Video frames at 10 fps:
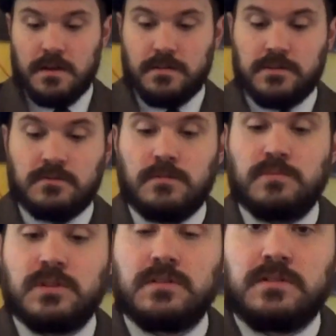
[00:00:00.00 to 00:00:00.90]

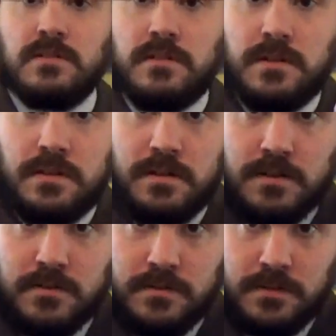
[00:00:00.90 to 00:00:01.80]
Descriptions are
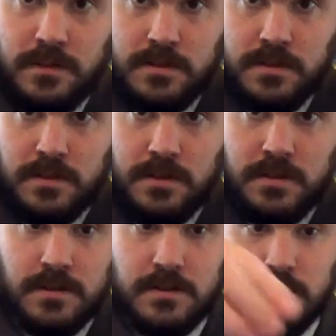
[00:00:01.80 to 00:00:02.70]
underneath the
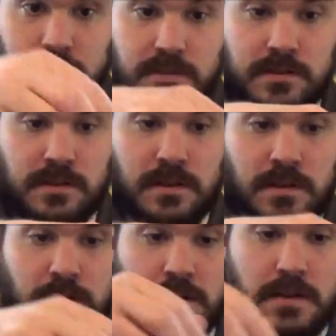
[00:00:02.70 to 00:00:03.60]
discs
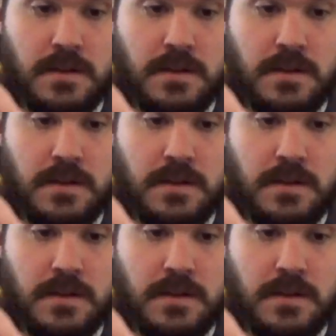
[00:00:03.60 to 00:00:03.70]
there.